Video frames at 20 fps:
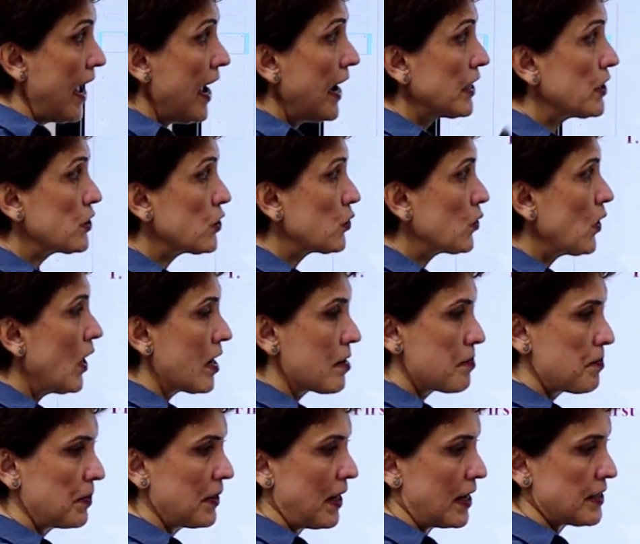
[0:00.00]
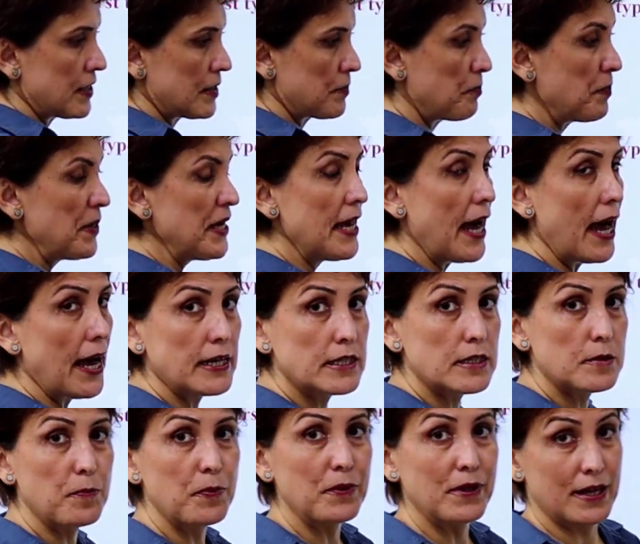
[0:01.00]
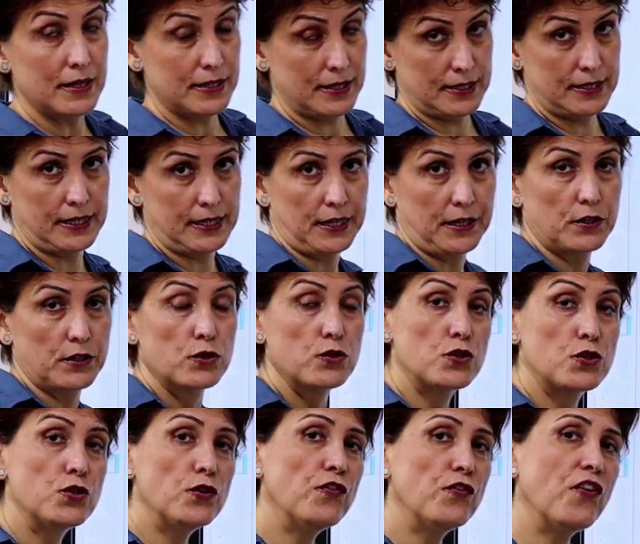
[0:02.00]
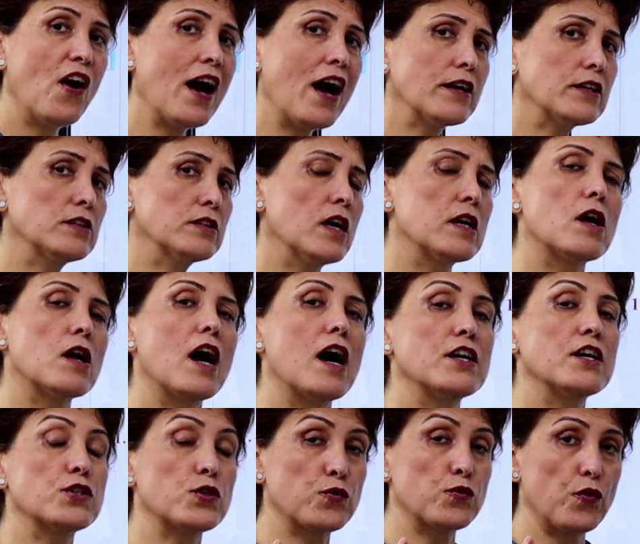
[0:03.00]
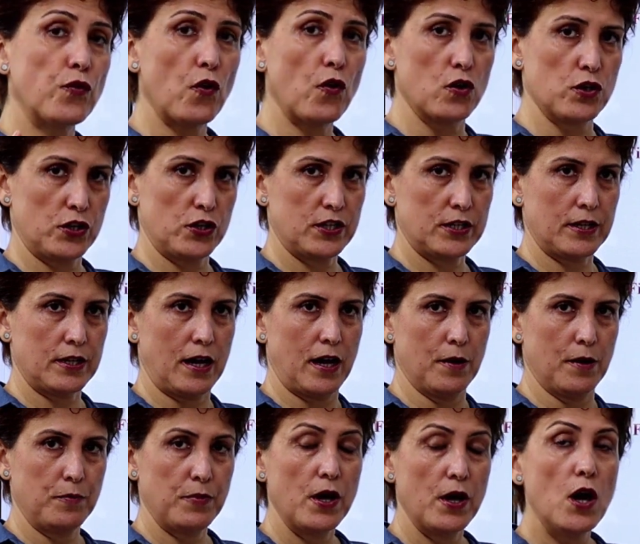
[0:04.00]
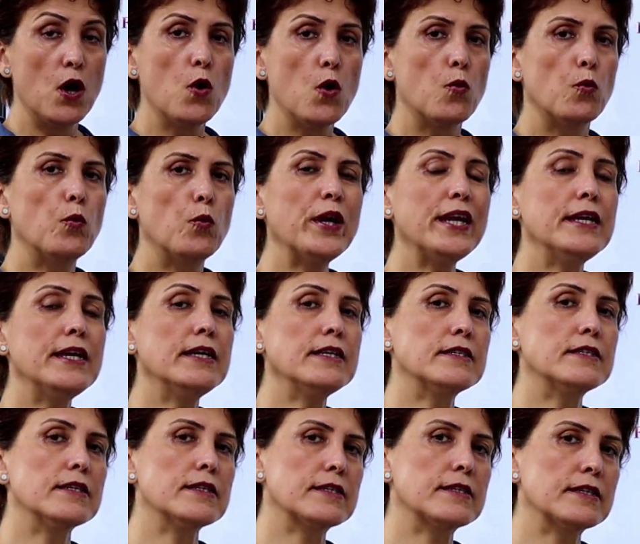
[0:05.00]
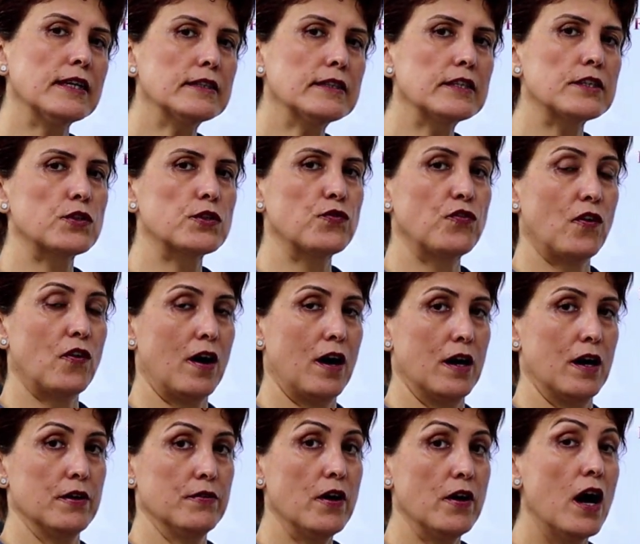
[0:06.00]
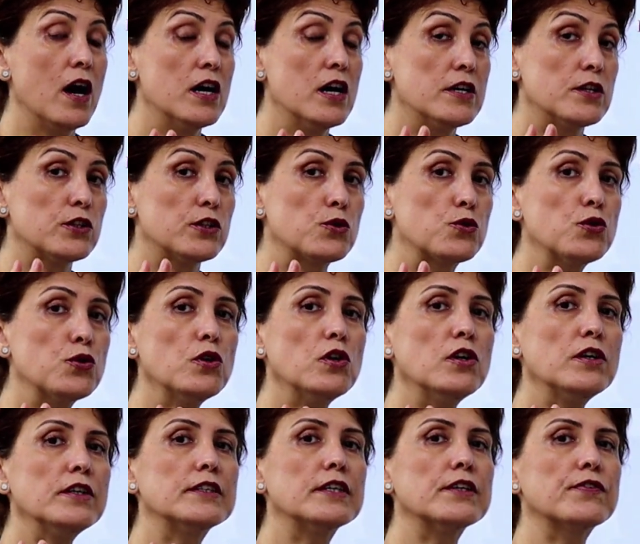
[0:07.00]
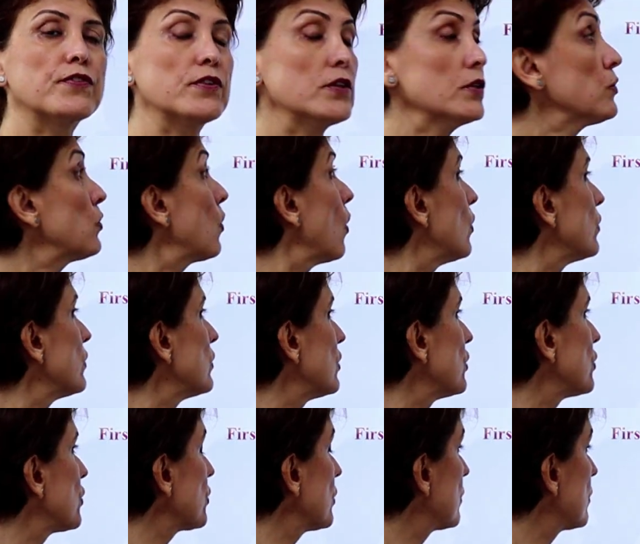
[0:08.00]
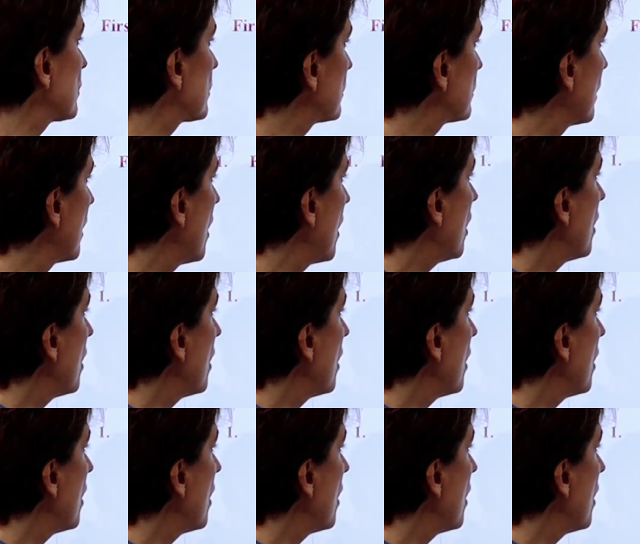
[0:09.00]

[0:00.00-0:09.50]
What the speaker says: x squared plus bx plus c. To factorize first time, we need to satisfy two different conditions.